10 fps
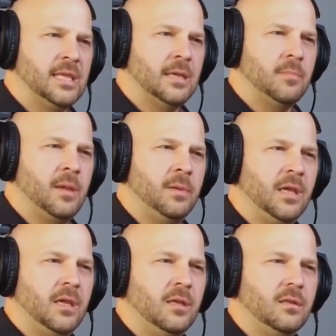I think
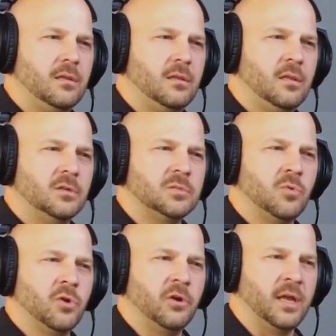maybe there's
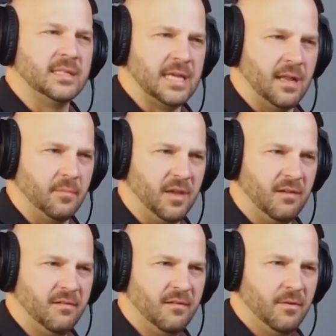more you're not telling
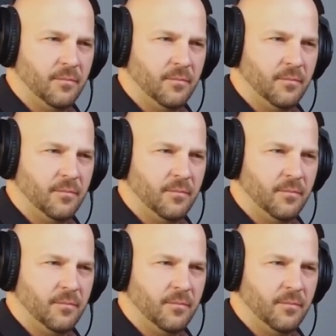me.